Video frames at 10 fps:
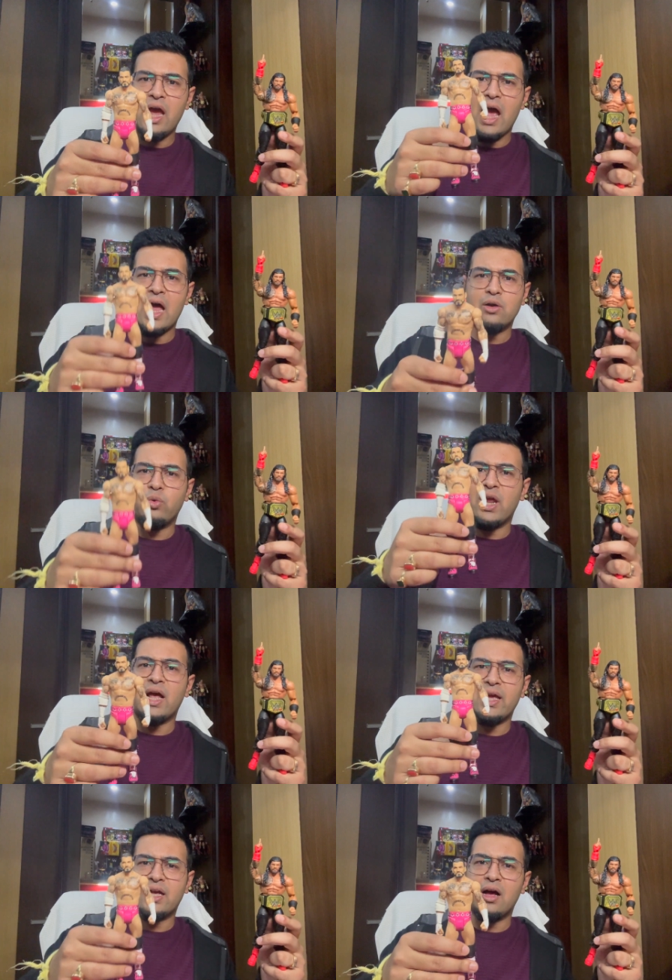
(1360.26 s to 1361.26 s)
and when
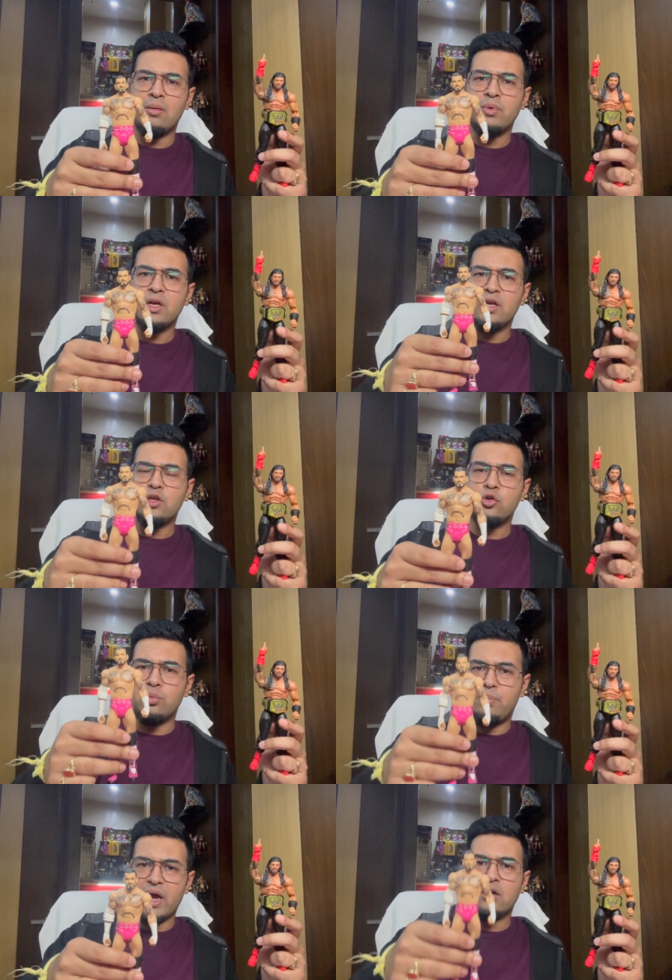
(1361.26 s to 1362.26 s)
I come, you
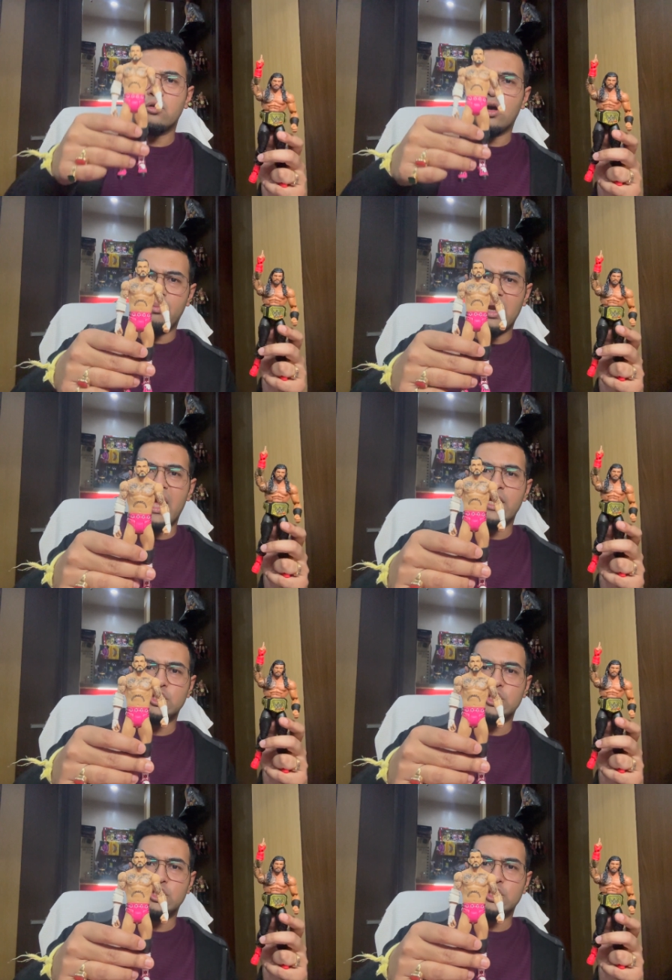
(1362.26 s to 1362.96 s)
better oblige.